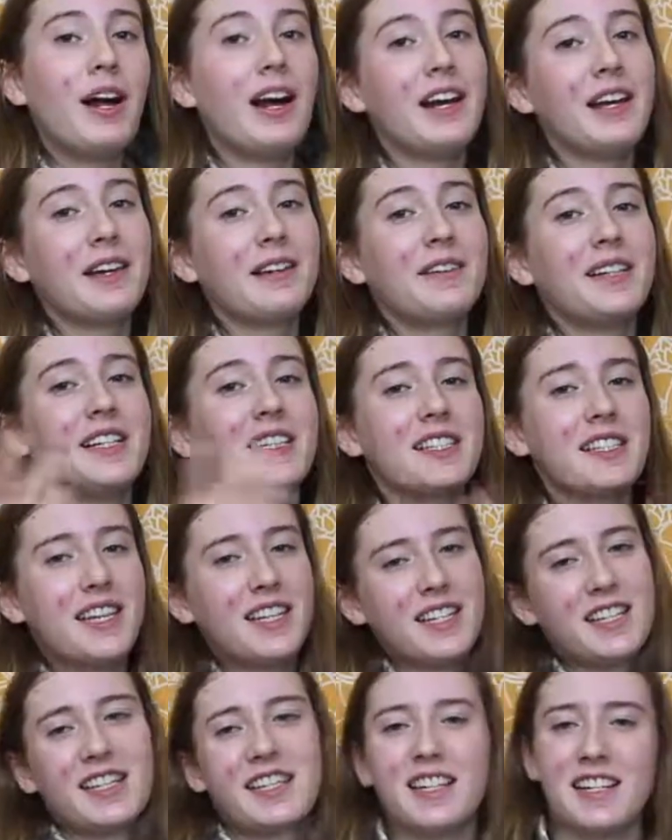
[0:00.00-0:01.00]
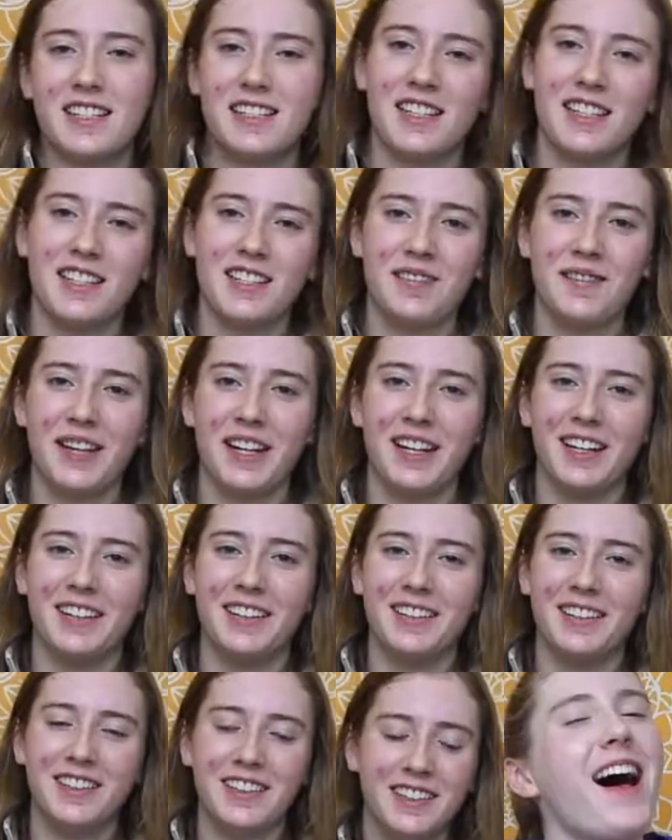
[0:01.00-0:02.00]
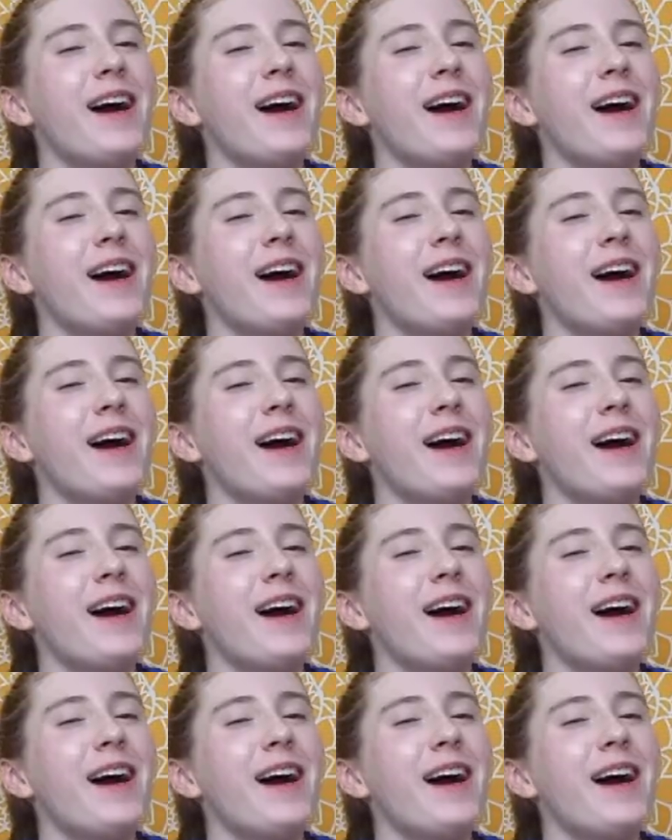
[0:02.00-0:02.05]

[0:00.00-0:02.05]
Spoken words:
anyways, let's just get into this video.